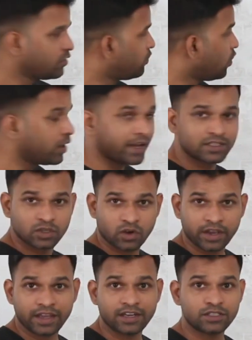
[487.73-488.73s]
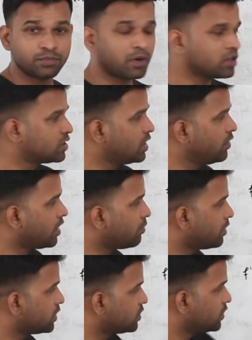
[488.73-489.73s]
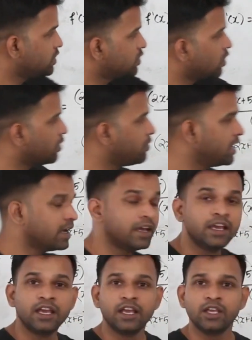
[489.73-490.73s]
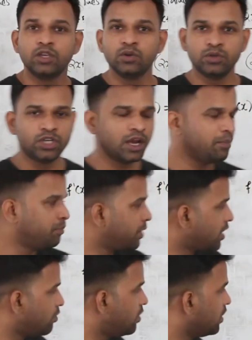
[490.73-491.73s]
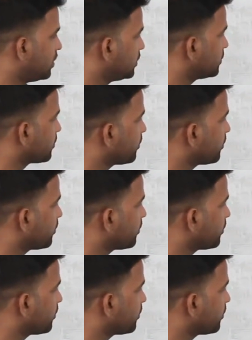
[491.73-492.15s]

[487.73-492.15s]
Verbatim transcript: 4x square, it's positive number, so it's going to be a U-shaped parabola.